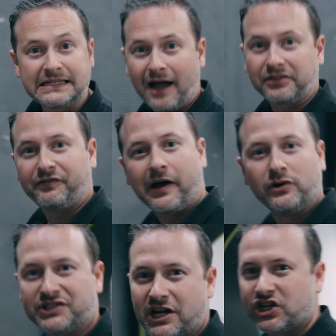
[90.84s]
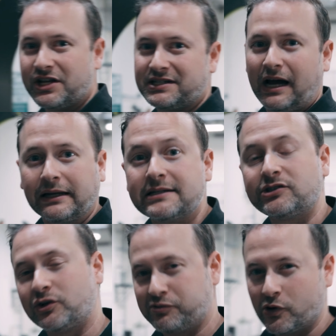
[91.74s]
not the final station design. This
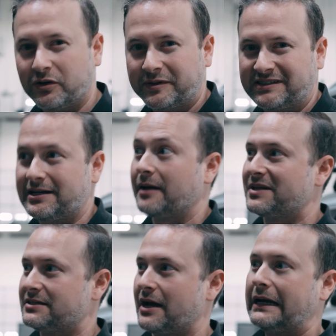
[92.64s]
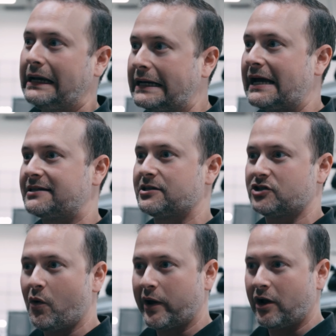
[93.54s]
is our prototype design, and it gets us
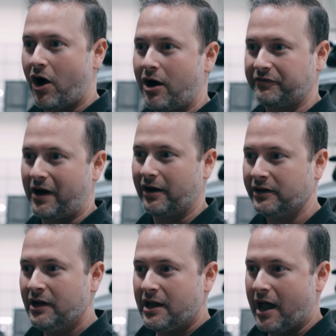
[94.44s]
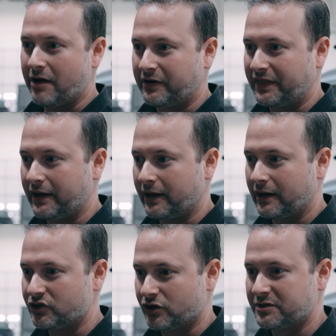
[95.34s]
going off on everything
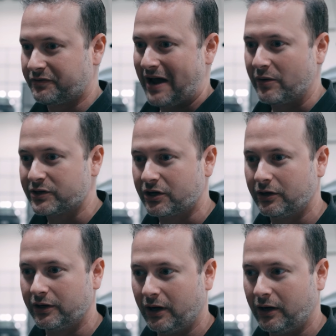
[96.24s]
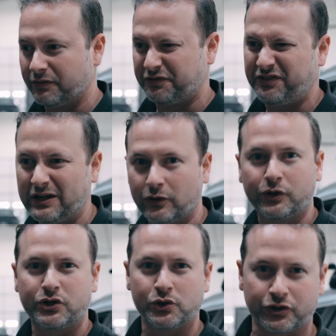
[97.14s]
in terms of how it's going to uh, feel,
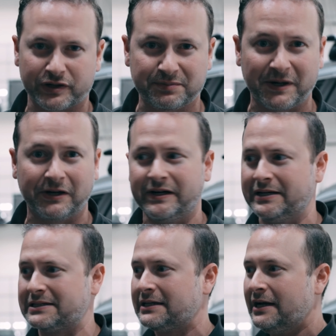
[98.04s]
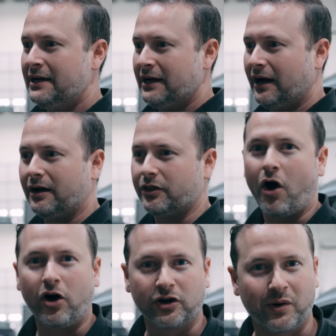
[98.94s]
the user experience, uh, the
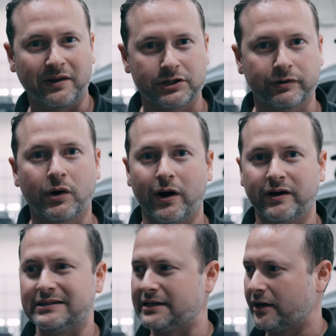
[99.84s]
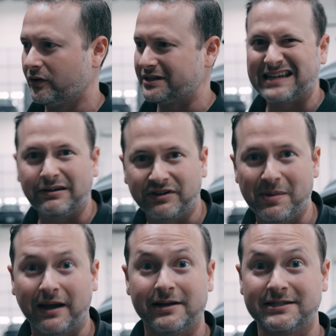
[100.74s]
hardware that's required inside, all the safety
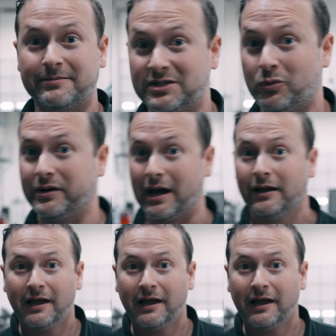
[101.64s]
mechanisms and whatnot.